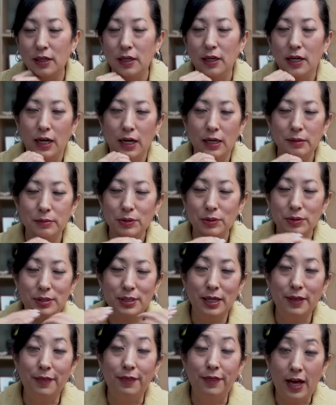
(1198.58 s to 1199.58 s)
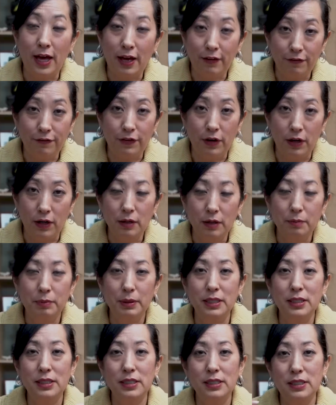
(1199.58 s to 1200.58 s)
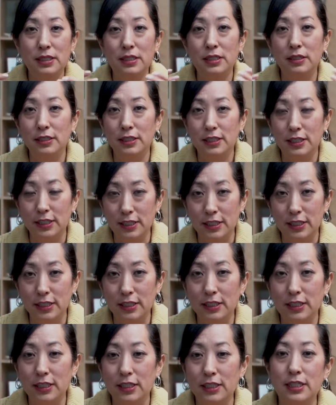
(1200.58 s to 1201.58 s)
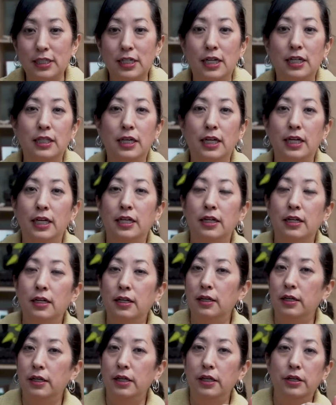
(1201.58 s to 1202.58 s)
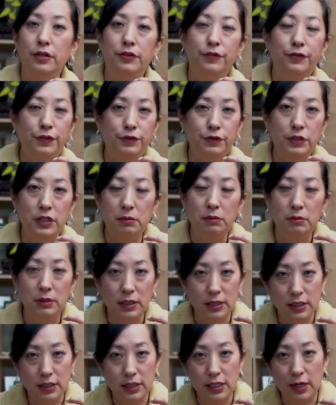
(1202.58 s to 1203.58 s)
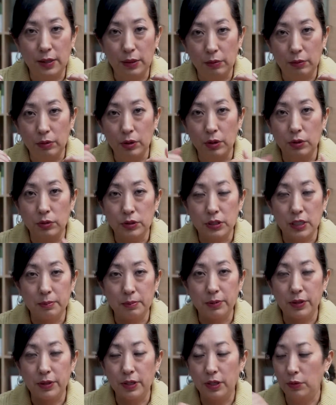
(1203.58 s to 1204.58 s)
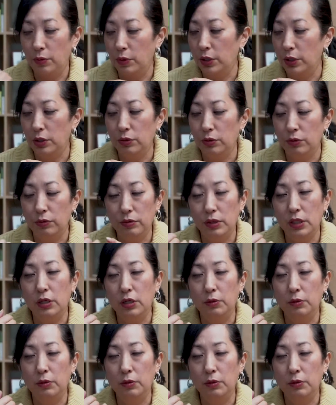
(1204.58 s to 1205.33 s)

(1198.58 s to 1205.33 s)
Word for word: Um, so it's not that far, but it is still a distance. It's not like, you know, 15 minutes down the road type of thing where you, you know,